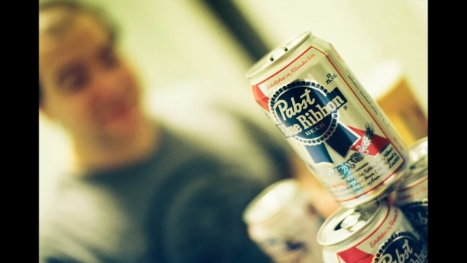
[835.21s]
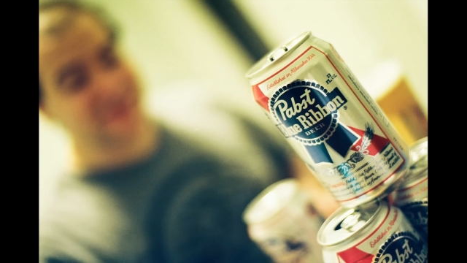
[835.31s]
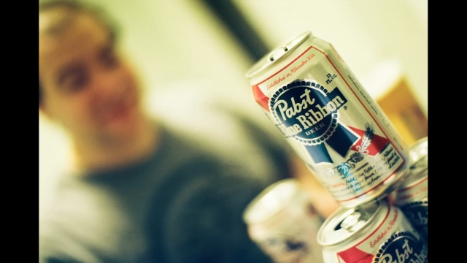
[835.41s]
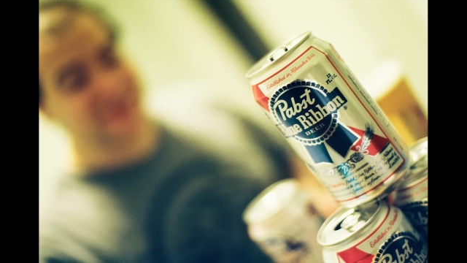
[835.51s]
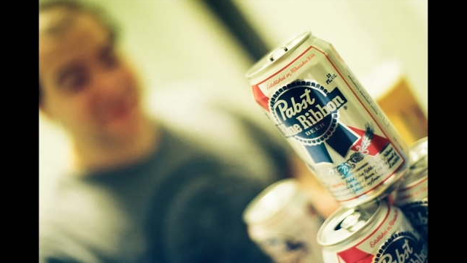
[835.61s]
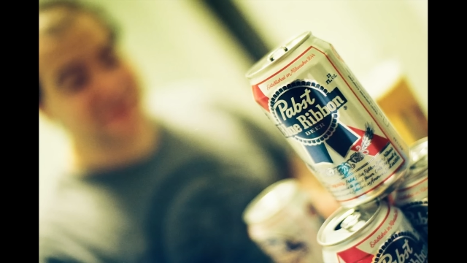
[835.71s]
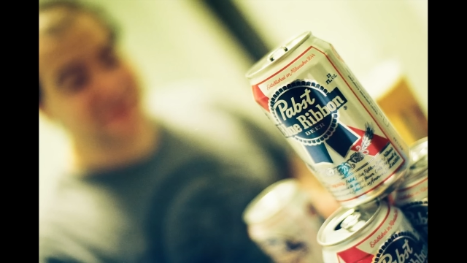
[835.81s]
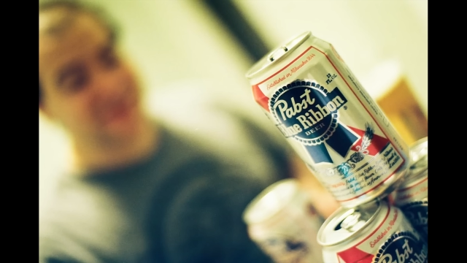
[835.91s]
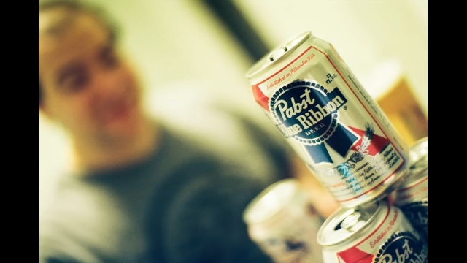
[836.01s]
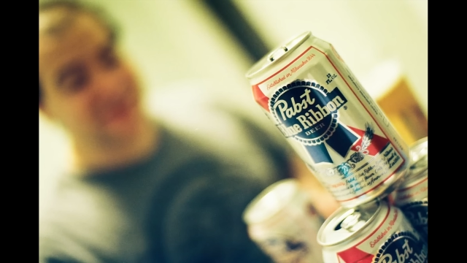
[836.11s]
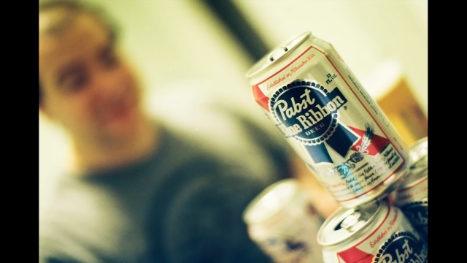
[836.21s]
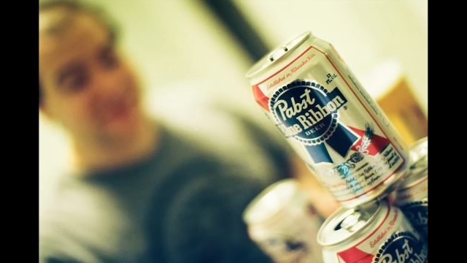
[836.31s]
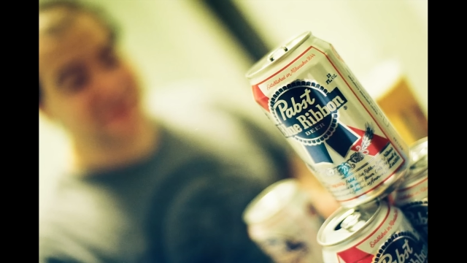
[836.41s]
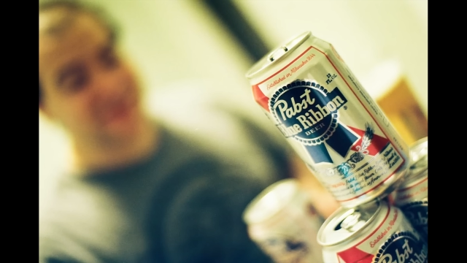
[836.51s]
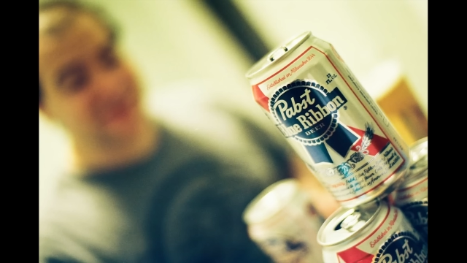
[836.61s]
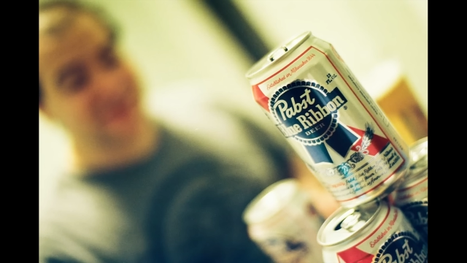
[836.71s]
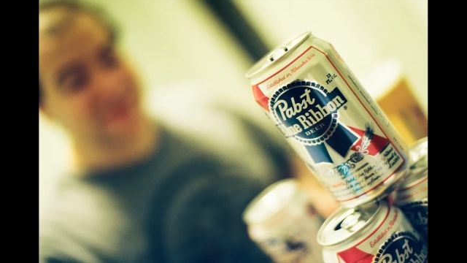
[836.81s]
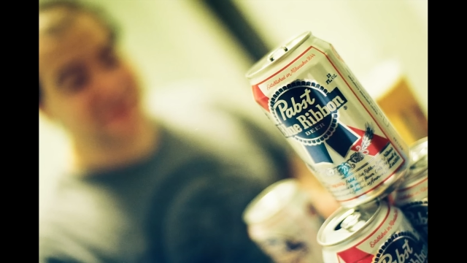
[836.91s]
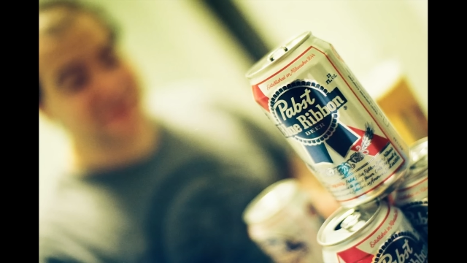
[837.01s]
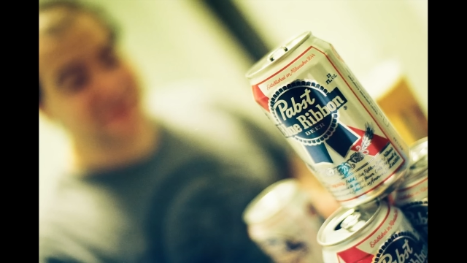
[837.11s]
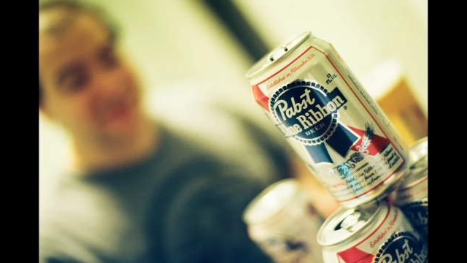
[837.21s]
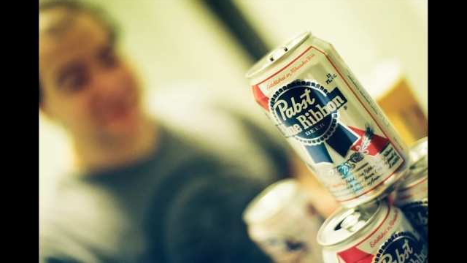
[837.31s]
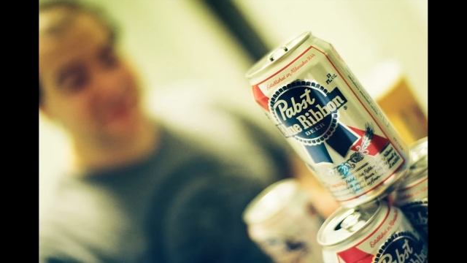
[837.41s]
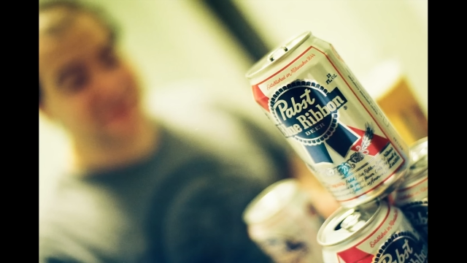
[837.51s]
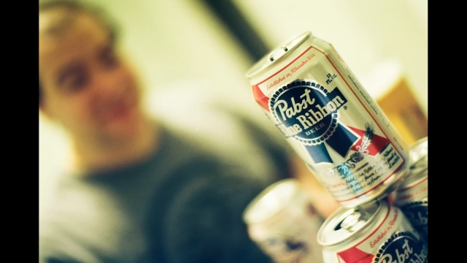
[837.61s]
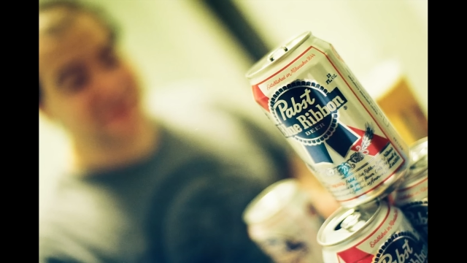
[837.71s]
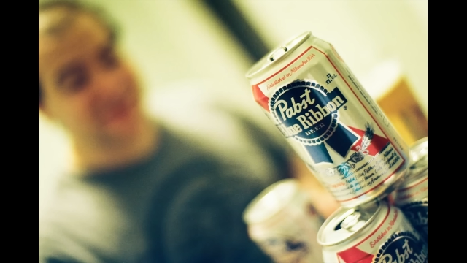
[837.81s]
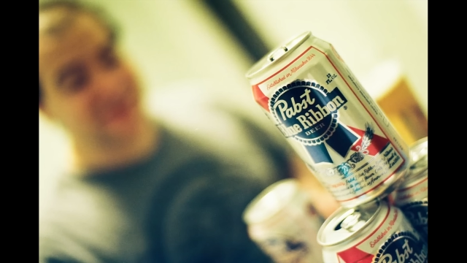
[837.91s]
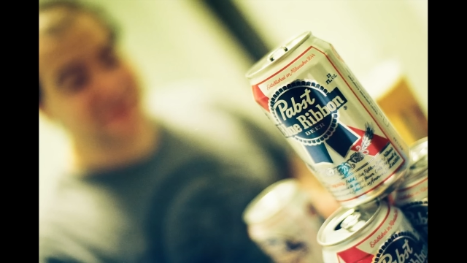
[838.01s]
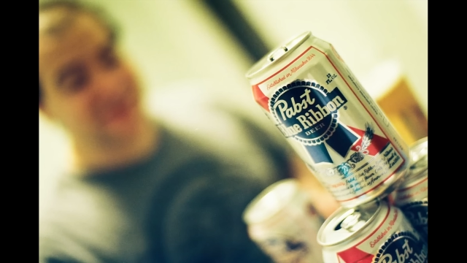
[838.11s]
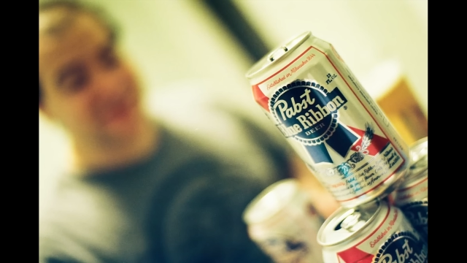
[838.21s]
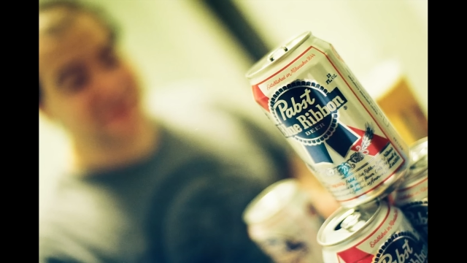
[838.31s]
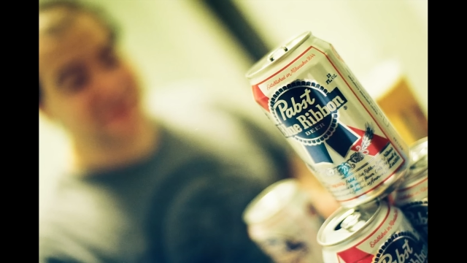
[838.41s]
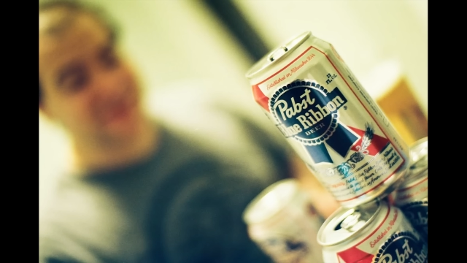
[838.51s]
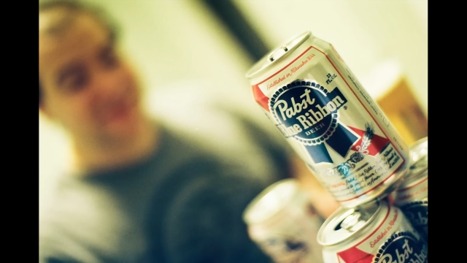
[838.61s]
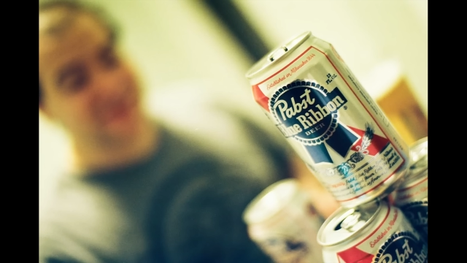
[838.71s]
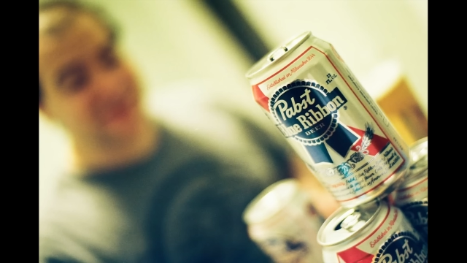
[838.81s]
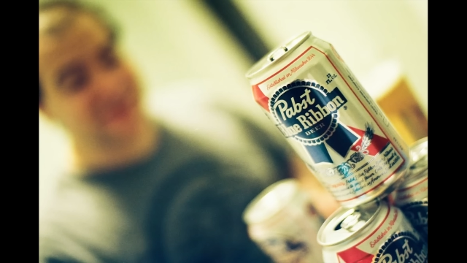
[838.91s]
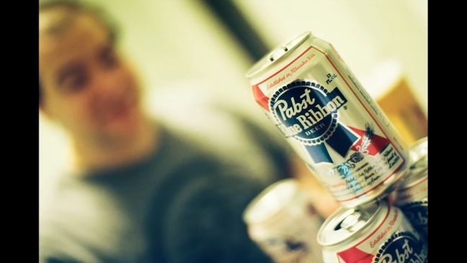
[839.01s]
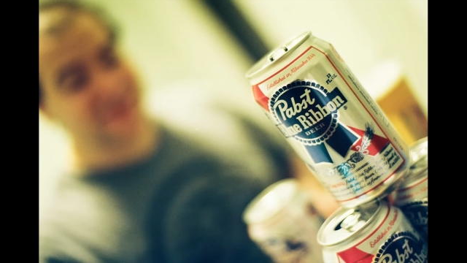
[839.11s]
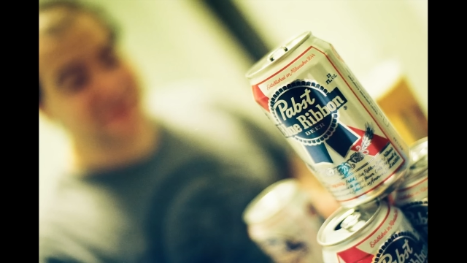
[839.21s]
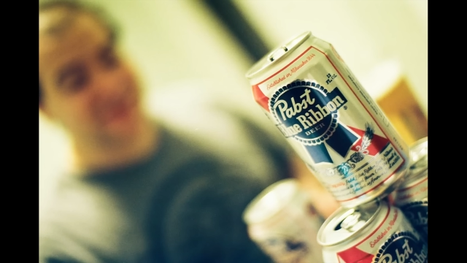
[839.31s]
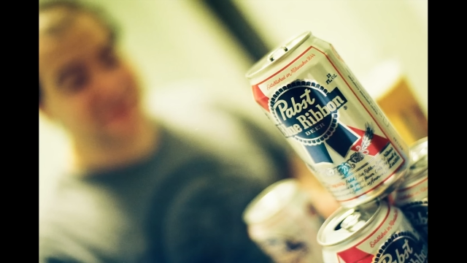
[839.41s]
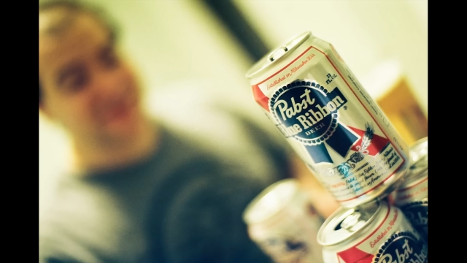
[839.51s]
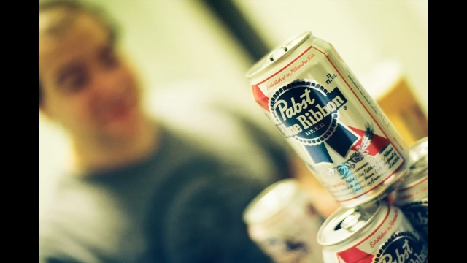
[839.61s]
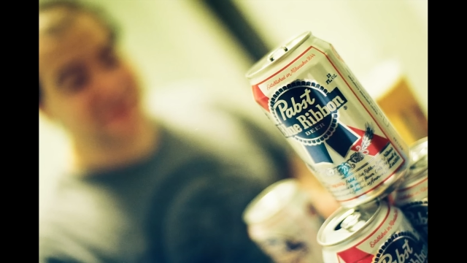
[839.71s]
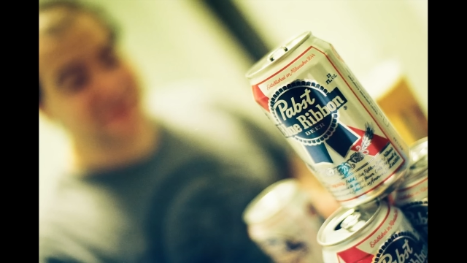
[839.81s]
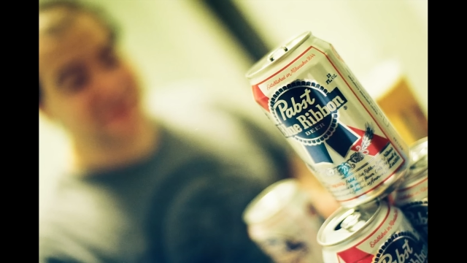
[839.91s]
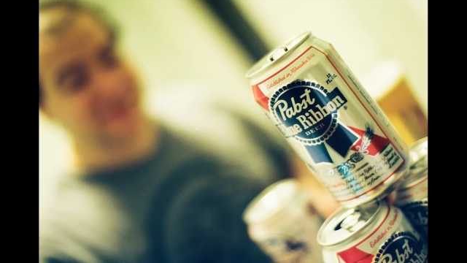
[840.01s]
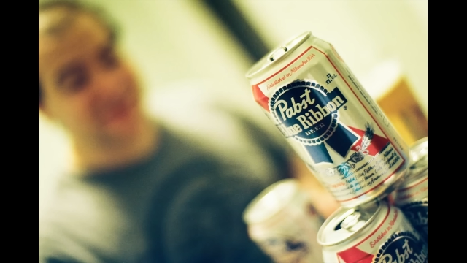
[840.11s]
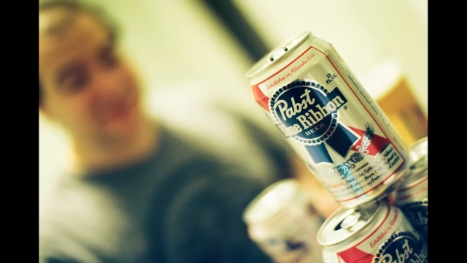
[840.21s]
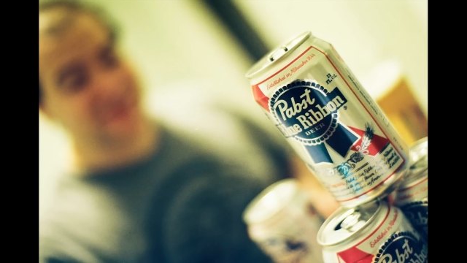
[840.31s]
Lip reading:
[unreadable: no face in view]